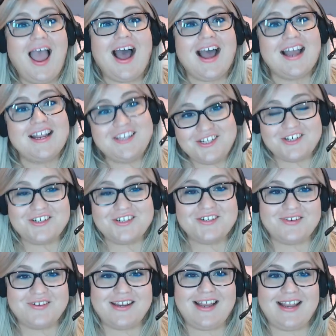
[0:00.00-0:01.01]
should
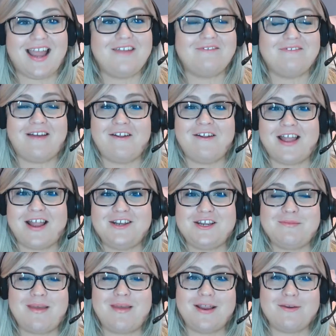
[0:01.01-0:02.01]
really, I found I do my